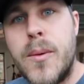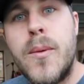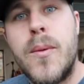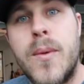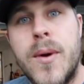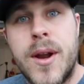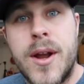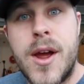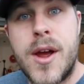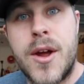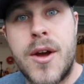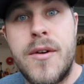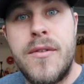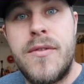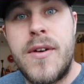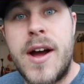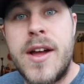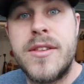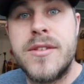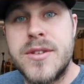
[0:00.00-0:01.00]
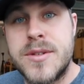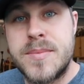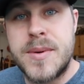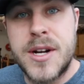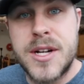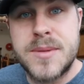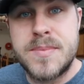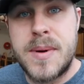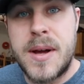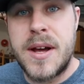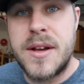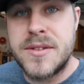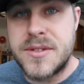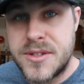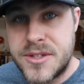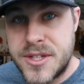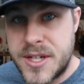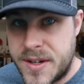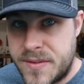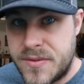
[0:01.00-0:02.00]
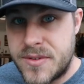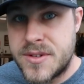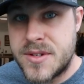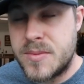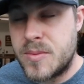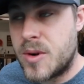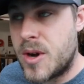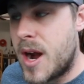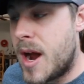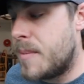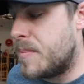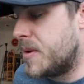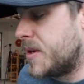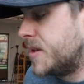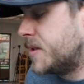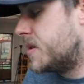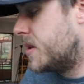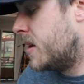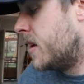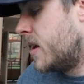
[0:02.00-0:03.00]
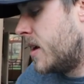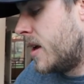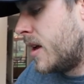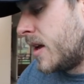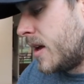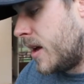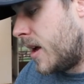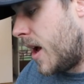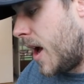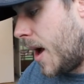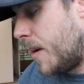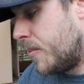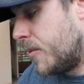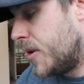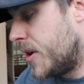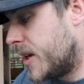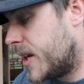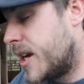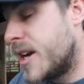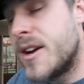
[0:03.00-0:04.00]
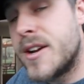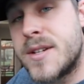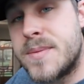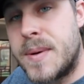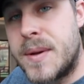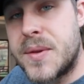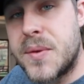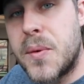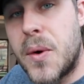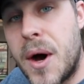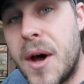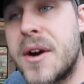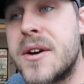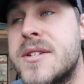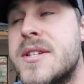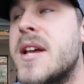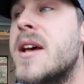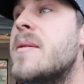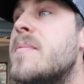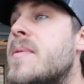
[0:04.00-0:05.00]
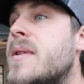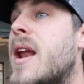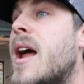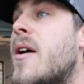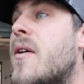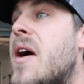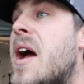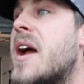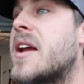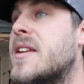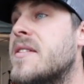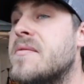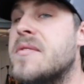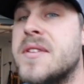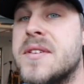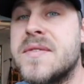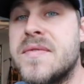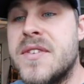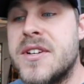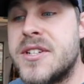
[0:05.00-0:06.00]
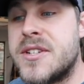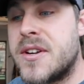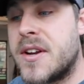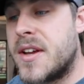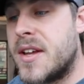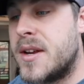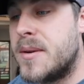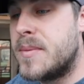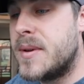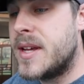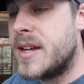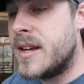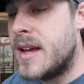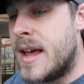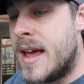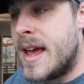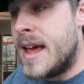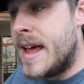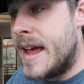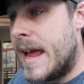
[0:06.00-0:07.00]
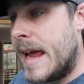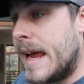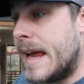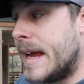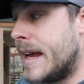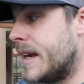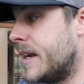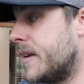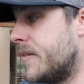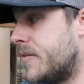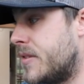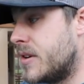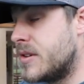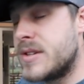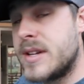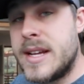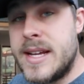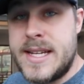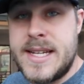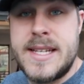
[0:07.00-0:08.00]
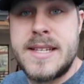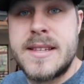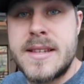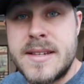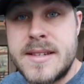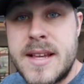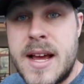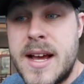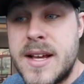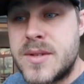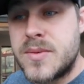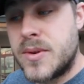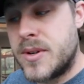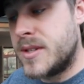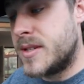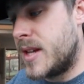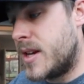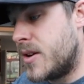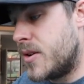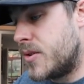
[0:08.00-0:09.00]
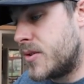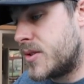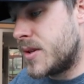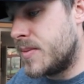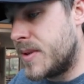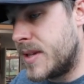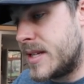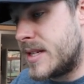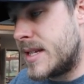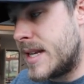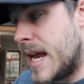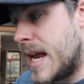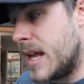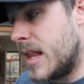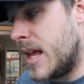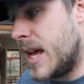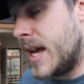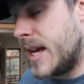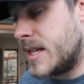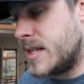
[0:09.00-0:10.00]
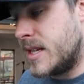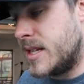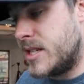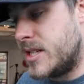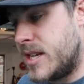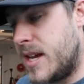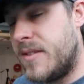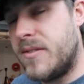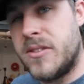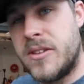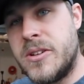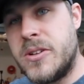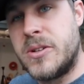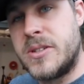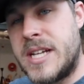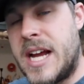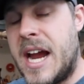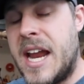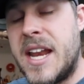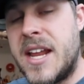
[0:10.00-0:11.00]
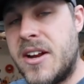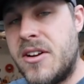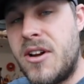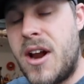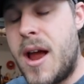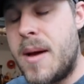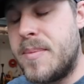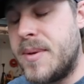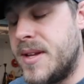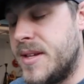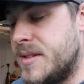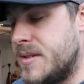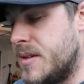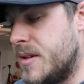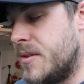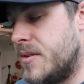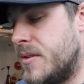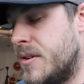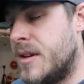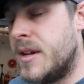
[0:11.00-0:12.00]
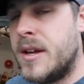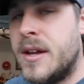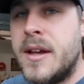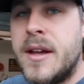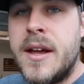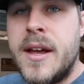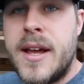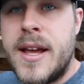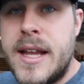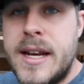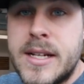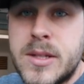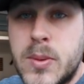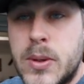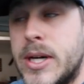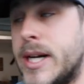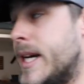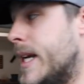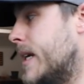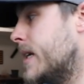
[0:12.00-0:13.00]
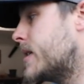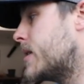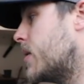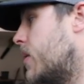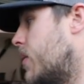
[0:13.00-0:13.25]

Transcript: We're gonna go find those brush piles and jig for some crappies. I'm really curious about the water temp and how active these fish are gonna be, and if there's any decent sized ones. I know some of these state lakes, they just have little tiny crappies, so it is what it is.